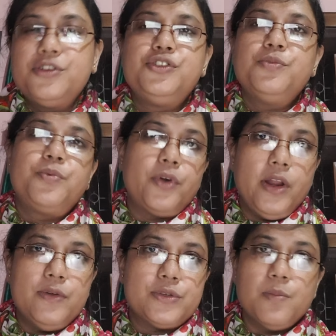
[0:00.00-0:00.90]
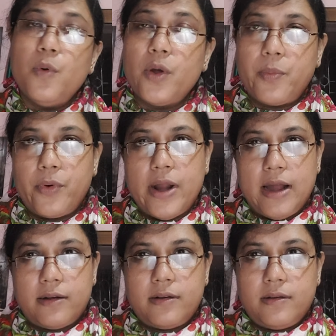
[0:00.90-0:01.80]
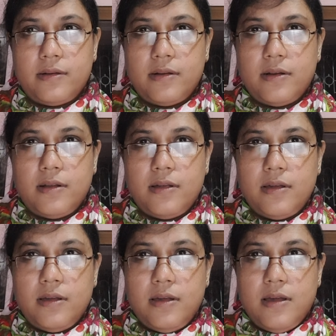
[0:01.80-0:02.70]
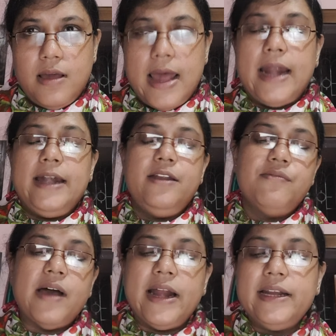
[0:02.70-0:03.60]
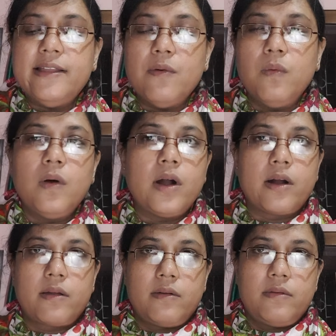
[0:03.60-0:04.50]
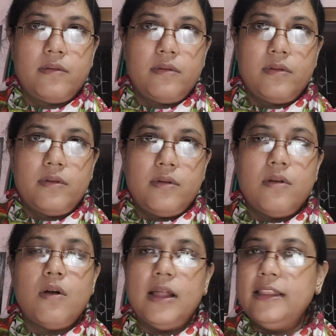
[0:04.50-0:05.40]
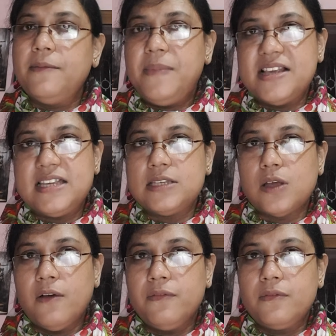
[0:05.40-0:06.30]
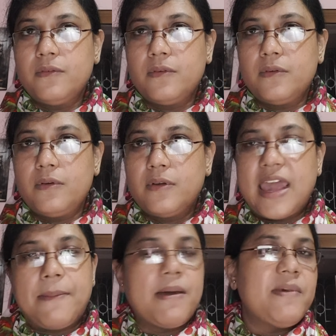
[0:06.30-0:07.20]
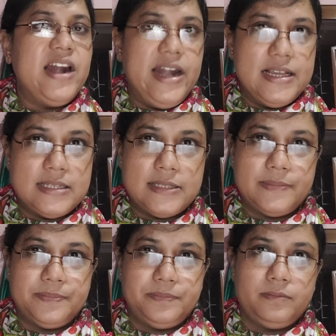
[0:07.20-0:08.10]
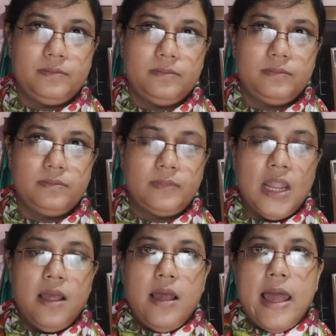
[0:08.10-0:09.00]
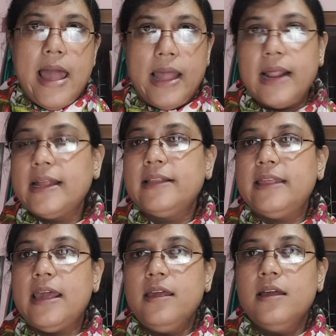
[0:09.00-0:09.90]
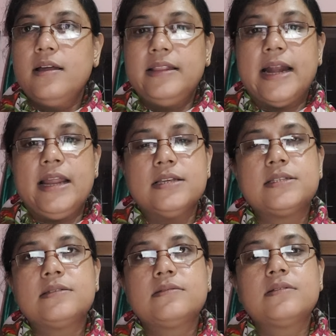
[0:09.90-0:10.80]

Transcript: to produce more product and divide the work on the basis of capabilities. Another thing, that is